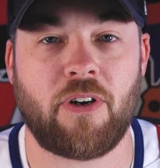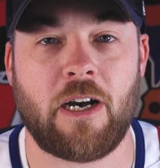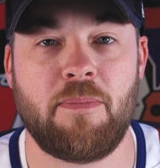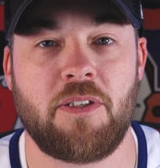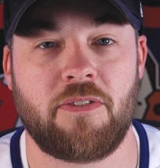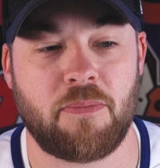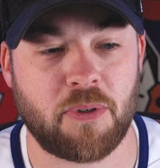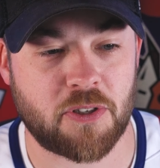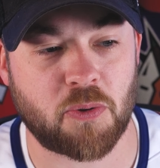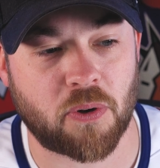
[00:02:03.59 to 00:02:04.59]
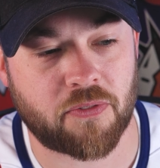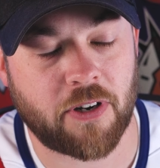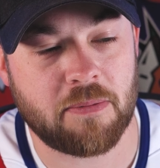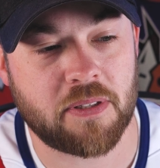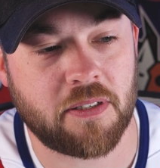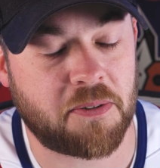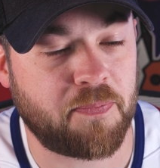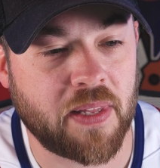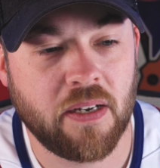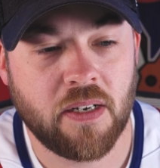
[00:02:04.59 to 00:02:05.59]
vibes, some historic vibes in here.